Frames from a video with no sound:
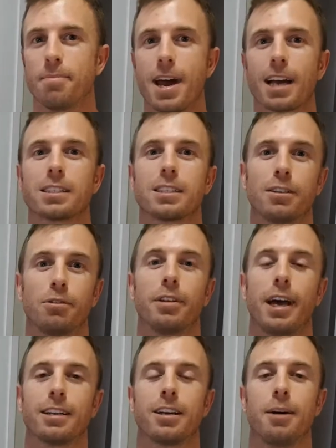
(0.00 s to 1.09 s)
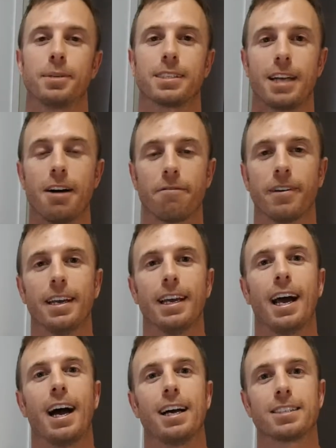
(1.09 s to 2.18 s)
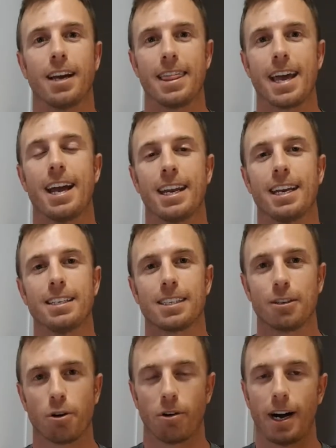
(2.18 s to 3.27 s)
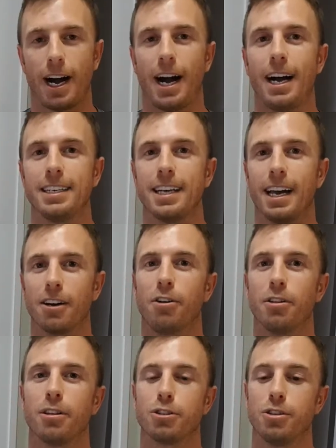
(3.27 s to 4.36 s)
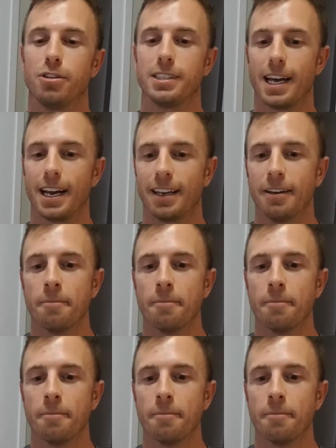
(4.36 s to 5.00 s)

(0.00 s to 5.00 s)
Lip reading: max, all that type of stuff. So that is your hard day on the Tuesday.